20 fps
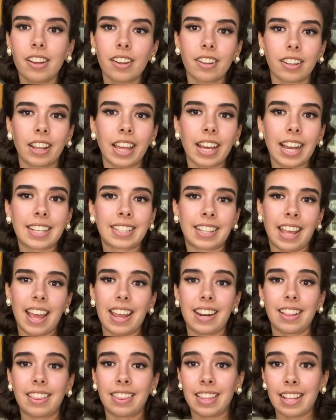Like I
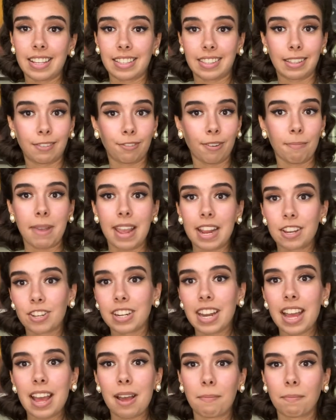said, this is from
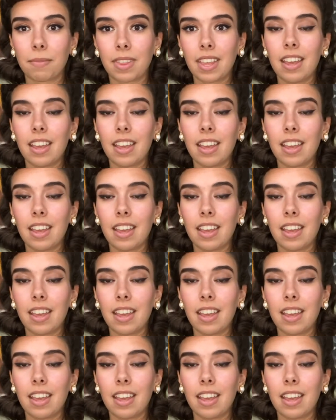H&M.